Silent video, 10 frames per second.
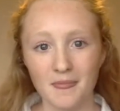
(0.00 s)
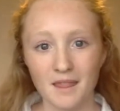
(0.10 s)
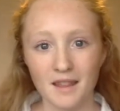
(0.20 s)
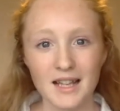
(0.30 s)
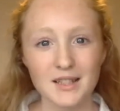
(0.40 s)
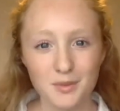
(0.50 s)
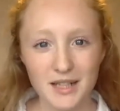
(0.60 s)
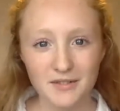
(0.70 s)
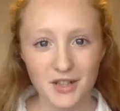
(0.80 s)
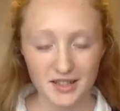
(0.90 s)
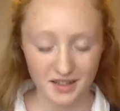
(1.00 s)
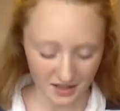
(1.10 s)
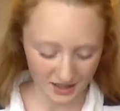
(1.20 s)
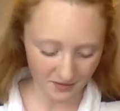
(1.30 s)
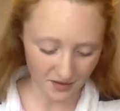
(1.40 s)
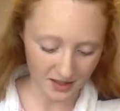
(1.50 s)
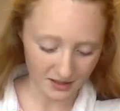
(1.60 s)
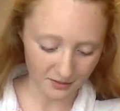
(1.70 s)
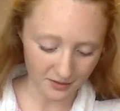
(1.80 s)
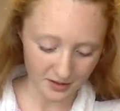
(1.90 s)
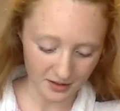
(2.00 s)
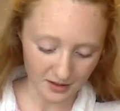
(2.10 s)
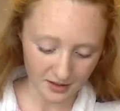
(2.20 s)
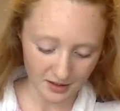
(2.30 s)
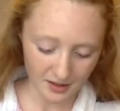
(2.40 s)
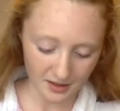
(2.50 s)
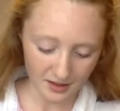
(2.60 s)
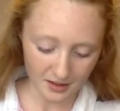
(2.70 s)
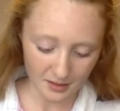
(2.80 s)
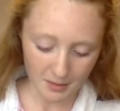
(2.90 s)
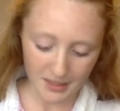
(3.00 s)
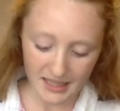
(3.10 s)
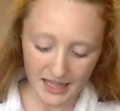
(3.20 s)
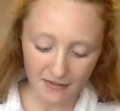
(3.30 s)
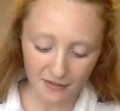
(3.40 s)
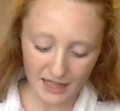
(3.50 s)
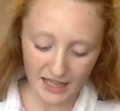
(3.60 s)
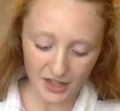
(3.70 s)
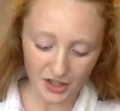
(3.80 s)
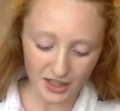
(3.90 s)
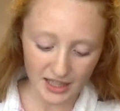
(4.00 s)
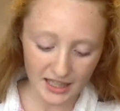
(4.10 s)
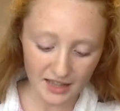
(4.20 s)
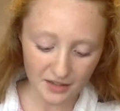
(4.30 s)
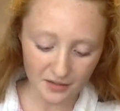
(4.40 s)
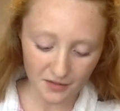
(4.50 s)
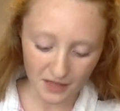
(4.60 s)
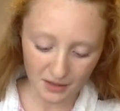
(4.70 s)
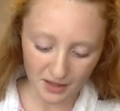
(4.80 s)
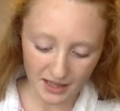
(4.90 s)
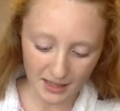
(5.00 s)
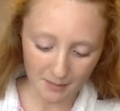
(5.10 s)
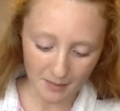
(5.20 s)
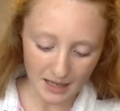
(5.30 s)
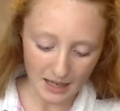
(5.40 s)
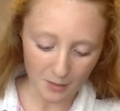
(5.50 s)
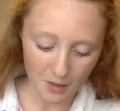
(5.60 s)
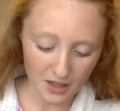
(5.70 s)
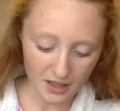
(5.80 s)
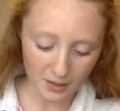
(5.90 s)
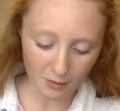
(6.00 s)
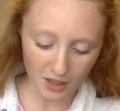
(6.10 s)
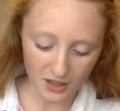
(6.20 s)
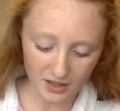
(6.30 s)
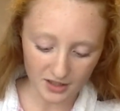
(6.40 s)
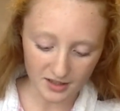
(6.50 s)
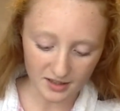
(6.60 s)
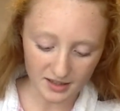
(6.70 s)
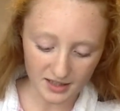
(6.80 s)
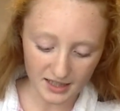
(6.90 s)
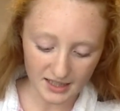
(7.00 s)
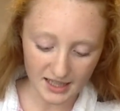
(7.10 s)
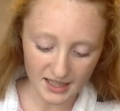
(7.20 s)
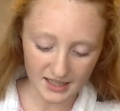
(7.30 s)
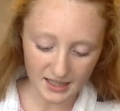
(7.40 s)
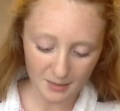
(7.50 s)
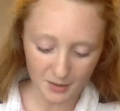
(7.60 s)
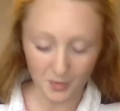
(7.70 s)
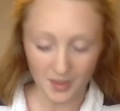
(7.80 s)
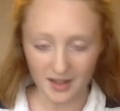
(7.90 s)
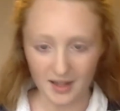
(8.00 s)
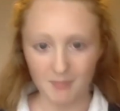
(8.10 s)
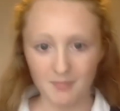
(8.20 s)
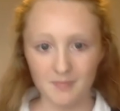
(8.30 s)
Let's read verse thirty-five. "But in every nation he that feareth him and worketh righteousness is accepted with him."